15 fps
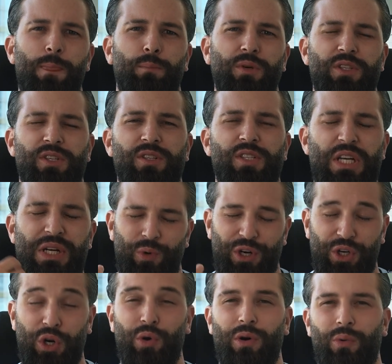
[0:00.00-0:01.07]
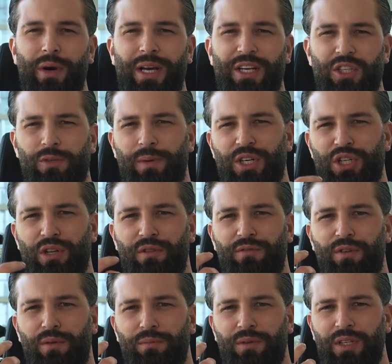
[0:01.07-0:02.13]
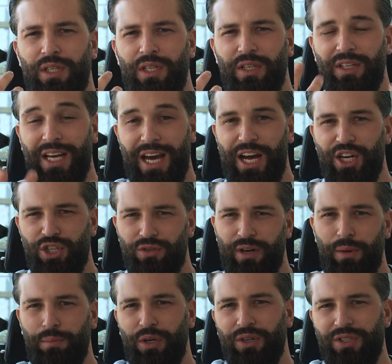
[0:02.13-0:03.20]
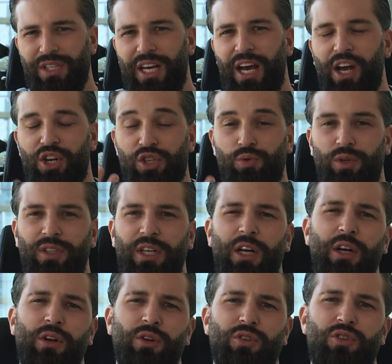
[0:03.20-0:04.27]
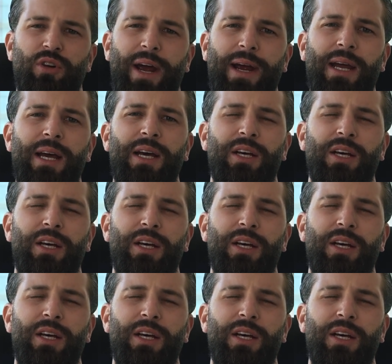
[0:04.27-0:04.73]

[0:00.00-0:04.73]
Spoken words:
but since they want to go away, especially from the cash, right? Because cash is what they cannot track.